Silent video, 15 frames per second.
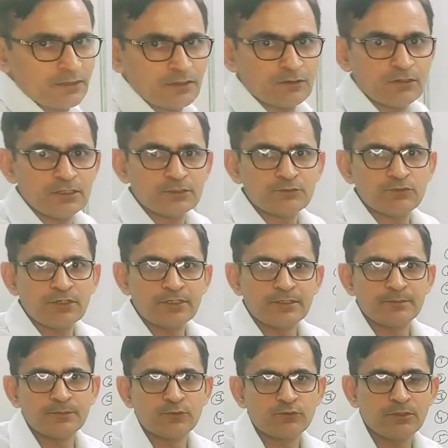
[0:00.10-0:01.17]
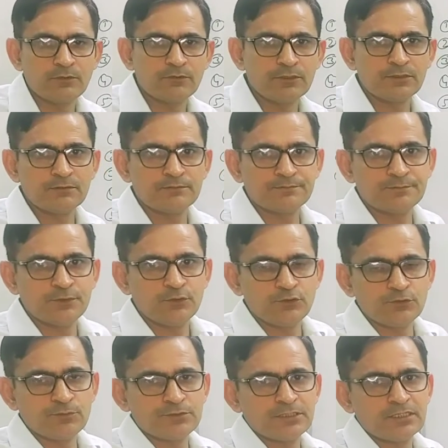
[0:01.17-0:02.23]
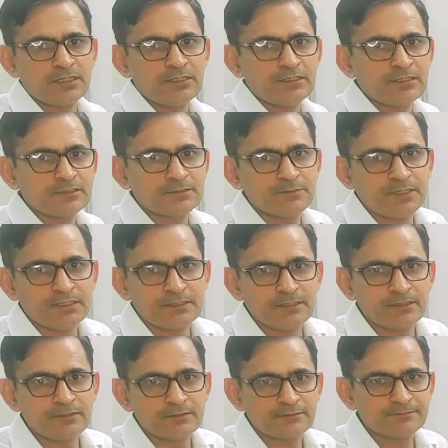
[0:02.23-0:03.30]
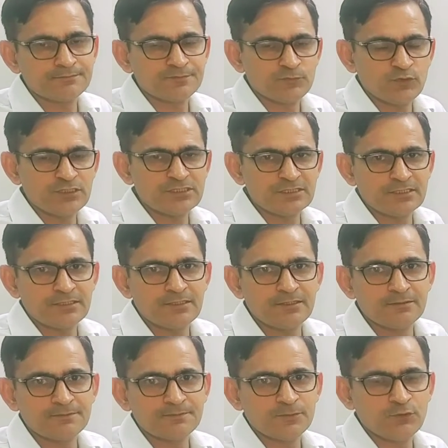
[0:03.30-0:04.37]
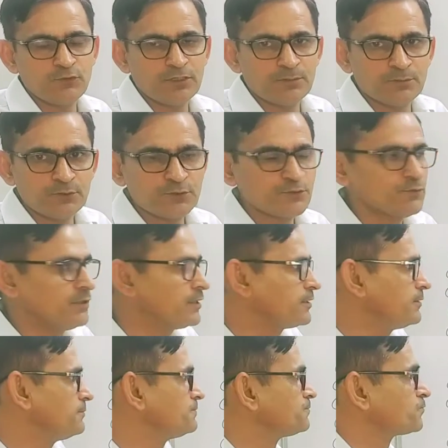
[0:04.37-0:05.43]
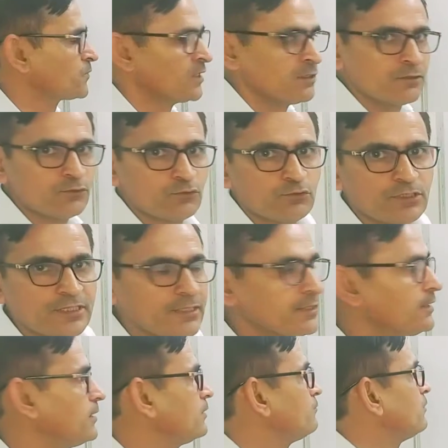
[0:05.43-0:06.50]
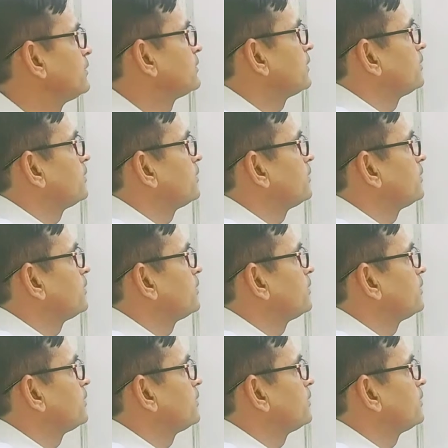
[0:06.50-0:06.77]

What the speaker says: Hello guys, welcome to our YouTube channel English by Heart. Once again, you are most welcome. Today I will